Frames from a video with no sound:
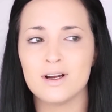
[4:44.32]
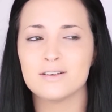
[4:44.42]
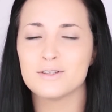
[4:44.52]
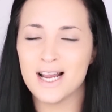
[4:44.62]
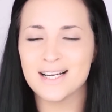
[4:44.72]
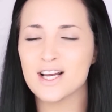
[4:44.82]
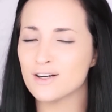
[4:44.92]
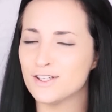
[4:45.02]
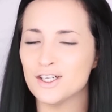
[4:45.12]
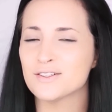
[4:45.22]
right now, if
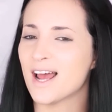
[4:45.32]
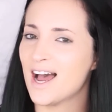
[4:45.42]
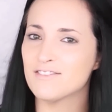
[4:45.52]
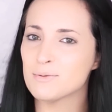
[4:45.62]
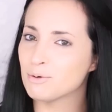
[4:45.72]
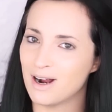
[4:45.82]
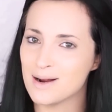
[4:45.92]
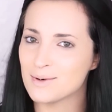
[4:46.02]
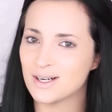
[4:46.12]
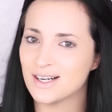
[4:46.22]
you don't have a
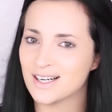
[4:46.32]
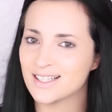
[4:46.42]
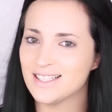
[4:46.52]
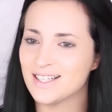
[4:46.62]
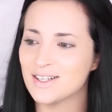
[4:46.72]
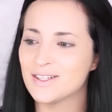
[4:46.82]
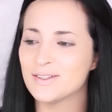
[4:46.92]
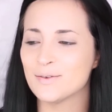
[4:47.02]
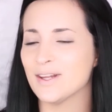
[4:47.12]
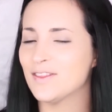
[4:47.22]
primer, you
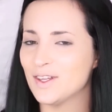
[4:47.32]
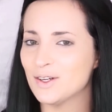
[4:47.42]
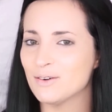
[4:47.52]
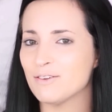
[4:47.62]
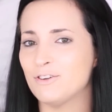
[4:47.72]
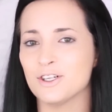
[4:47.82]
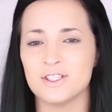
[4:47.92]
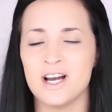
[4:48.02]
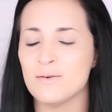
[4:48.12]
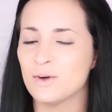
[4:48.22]
know, with you, if you're
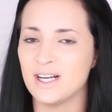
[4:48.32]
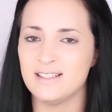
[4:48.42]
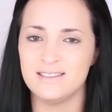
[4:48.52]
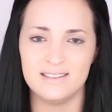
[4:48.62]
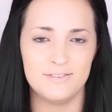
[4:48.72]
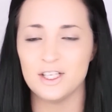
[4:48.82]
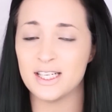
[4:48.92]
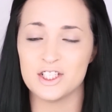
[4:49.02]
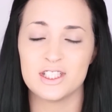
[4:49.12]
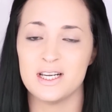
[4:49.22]
not
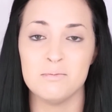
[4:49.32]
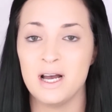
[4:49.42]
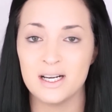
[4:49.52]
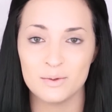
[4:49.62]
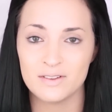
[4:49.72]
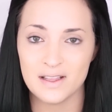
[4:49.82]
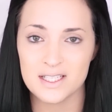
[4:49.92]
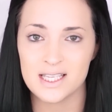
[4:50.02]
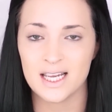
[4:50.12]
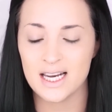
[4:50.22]
interested in buying one right in
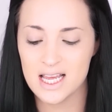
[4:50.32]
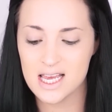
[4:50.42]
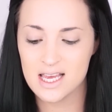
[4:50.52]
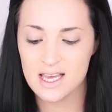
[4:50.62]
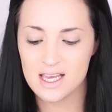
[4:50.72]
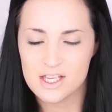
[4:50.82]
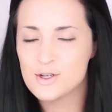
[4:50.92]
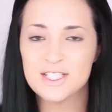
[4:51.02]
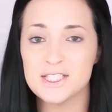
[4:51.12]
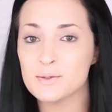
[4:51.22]
a second,
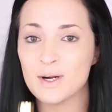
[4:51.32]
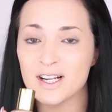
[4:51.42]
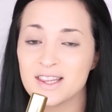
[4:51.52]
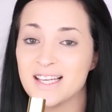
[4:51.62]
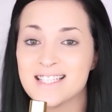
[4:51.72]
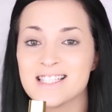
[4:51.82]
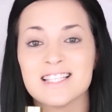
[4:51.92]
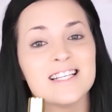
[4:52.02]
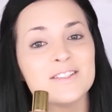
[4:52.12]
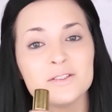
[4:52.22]
you can just wear this
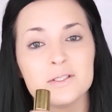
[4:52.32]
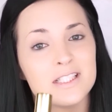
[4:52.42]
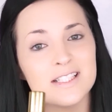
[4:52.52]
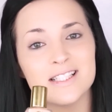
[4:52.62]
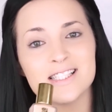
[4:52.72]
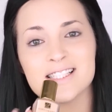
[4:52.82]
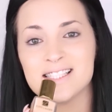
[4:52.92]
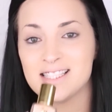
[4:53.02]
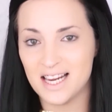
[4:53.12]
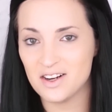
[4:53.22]
and it will
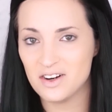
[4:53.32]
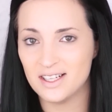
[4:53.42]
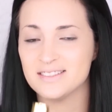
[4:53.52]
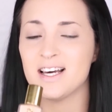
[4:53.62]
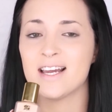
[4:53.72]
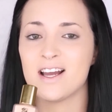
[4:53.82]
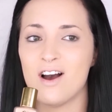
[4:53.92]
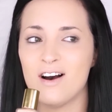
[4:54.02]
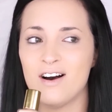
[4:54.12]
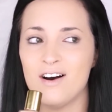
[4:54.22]
seriously stay on like
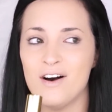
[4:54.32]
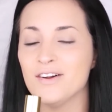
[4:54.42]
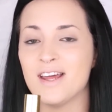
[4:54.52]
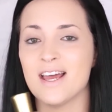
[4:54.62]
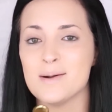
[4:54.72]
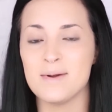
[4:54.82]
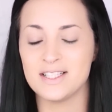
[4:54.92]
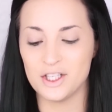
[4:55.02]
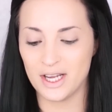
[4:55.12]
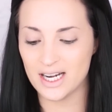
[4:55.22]
all day, and I'm
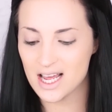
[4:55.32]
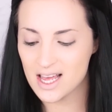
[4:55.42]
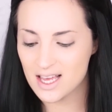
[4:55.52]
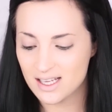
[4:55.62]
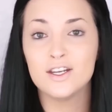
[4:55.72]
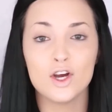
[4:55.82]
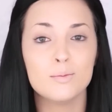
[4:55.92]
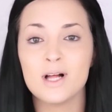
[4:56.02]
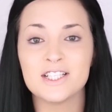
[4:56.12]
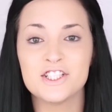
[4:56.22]
not joking.
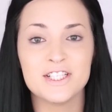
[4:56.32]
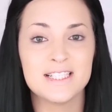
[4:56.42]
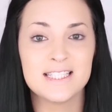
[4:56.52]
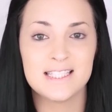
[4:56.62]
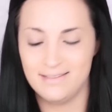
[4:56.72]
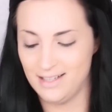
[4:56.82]
No blotchiness,